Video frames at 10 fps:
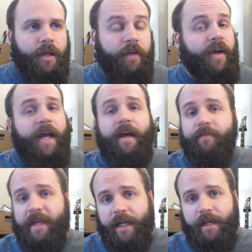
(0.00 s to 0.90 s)
If I
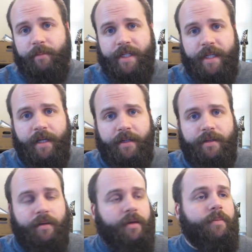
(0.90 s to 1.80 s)
have made any
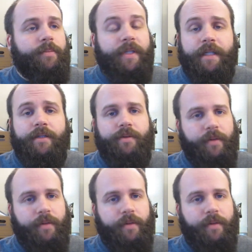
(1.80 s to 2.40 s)
mistakes, please